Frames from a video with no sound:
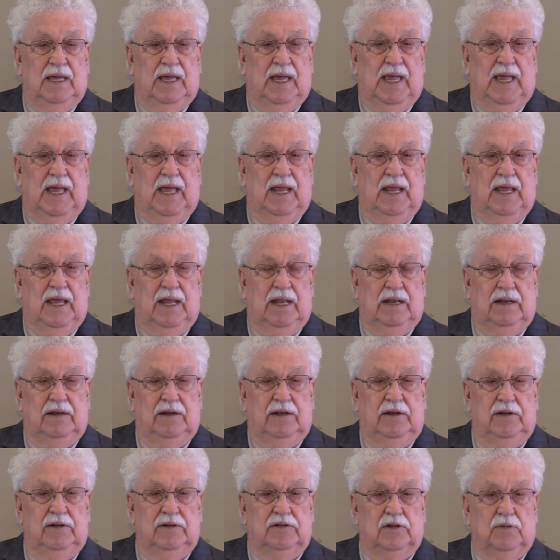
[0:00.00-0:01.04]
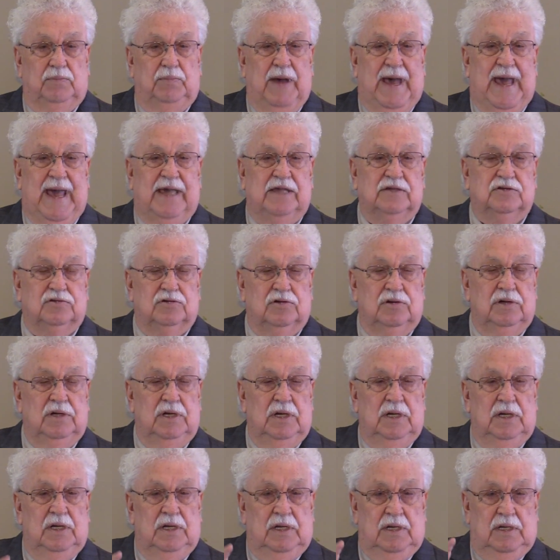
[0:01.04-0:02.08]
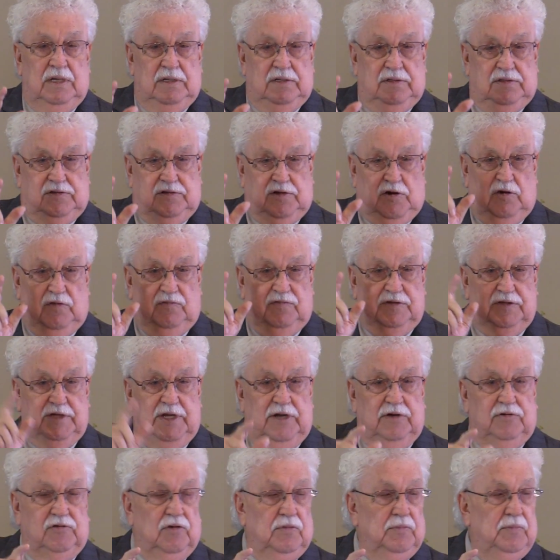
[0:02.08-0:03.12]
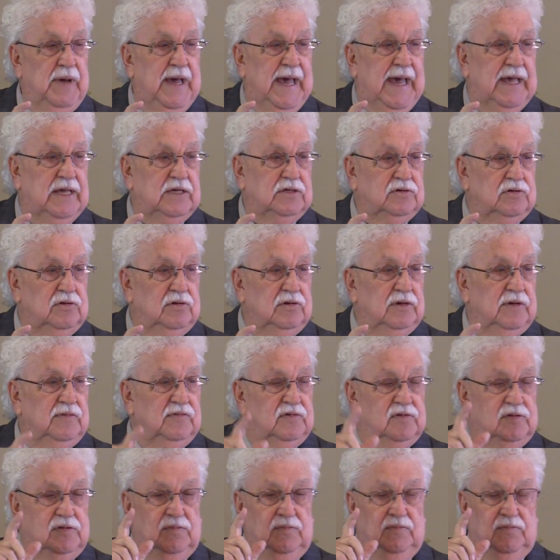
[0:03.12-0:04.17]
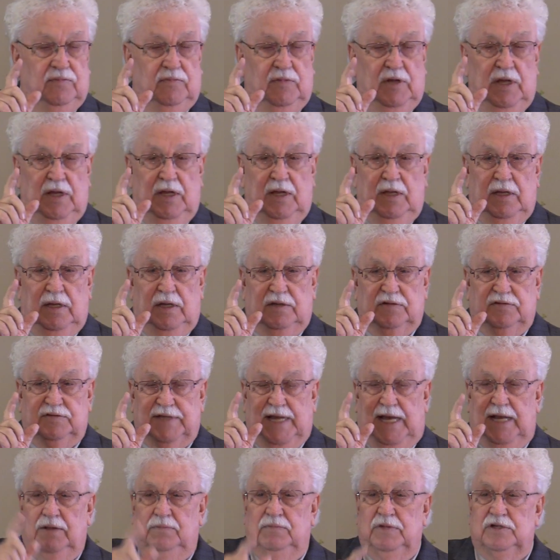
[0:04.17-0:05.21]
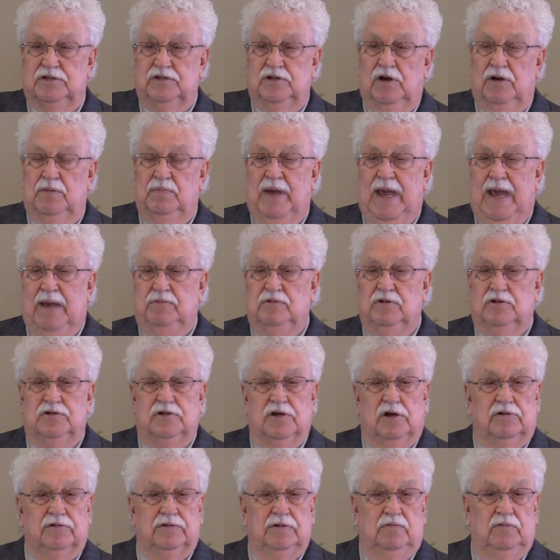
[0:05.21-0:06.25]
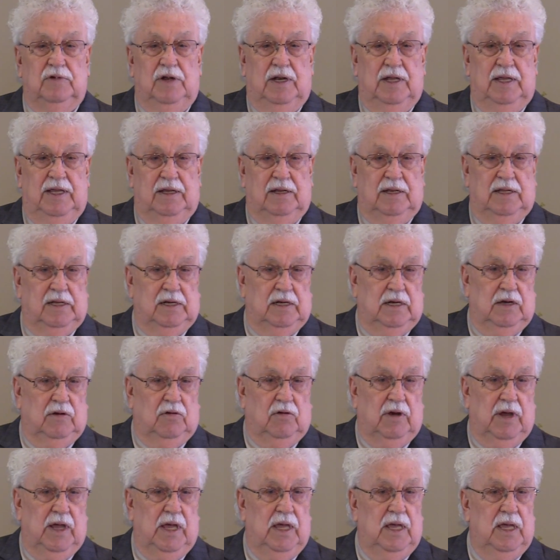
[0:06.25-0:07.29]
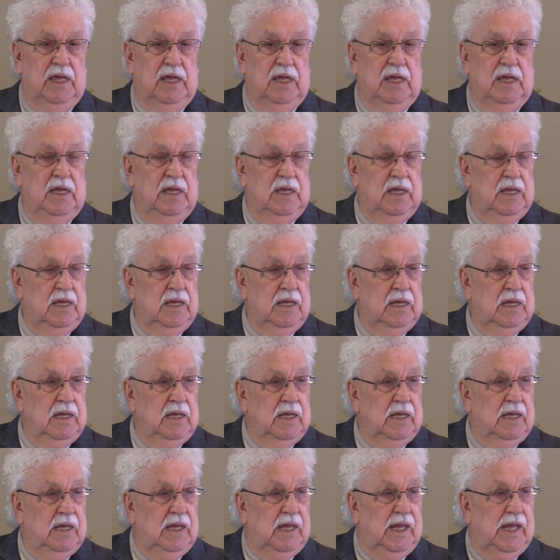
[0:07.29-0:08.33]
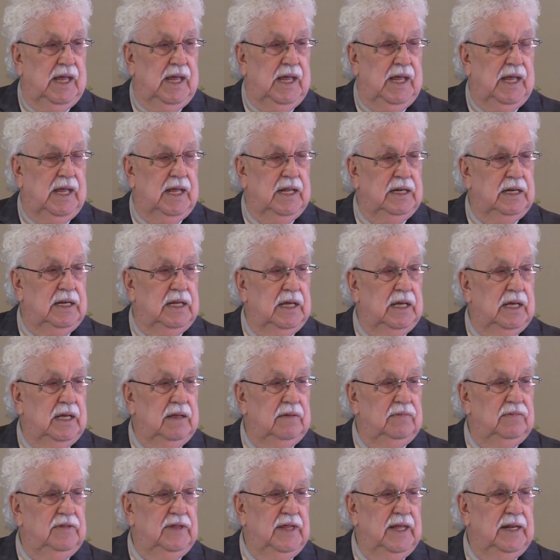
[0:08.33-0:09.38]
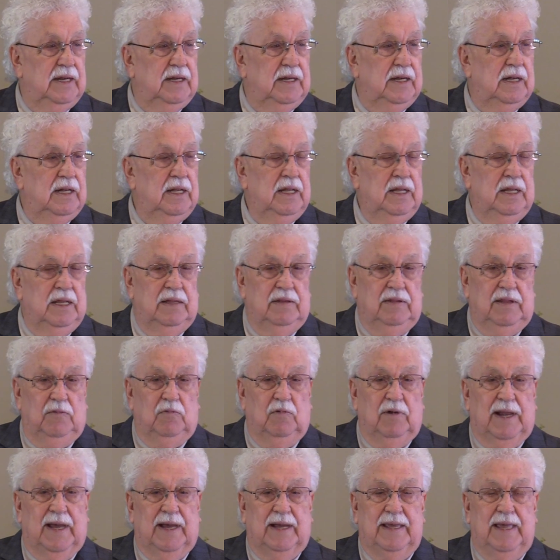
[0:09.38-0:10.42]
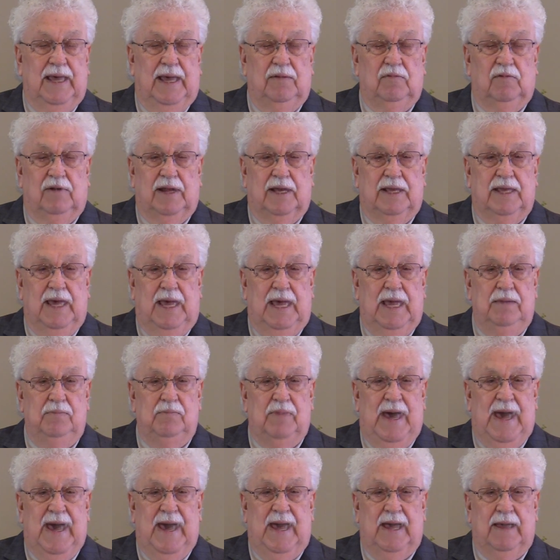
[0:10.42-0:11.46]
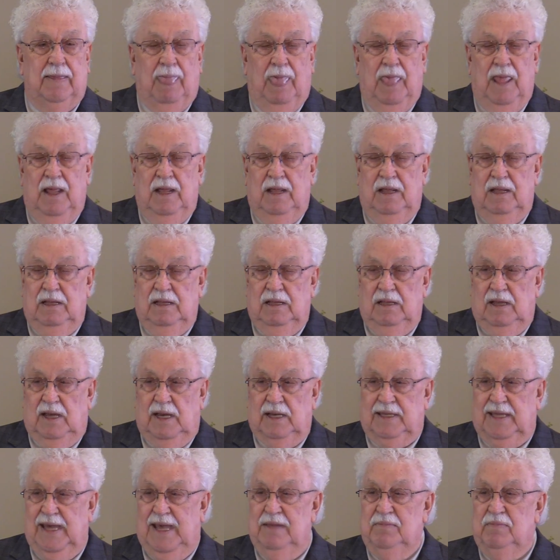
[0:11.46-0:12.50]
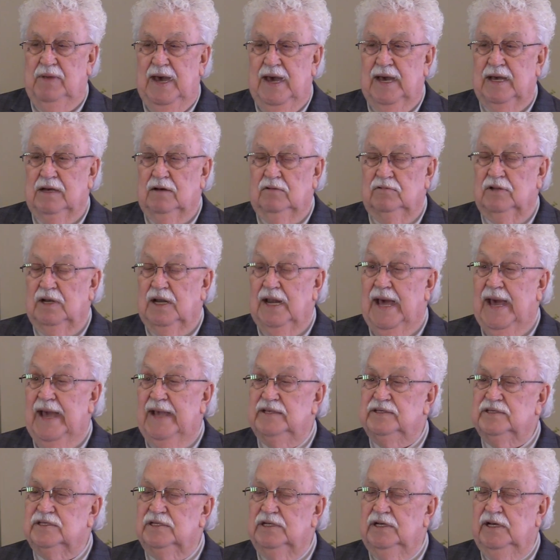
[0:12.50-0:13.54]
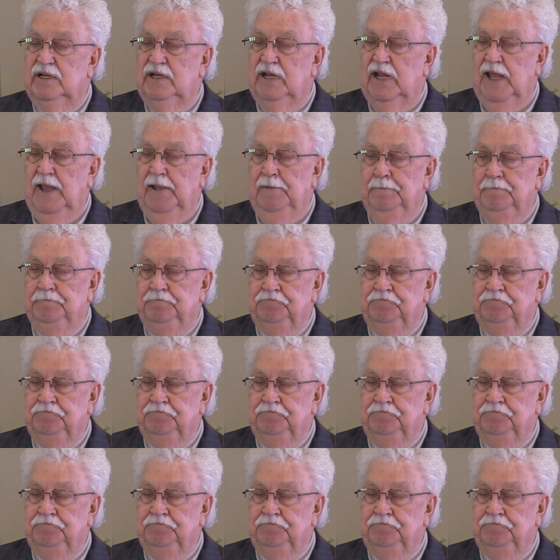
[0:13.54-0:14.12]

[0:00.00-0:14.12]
And, and to pastor, serve as interim pastor of, of, Salem Missionary Baptist Church in Willow Hill, Illinois. And uh, then, then when, I came, when I came back, I came back on the last Sunday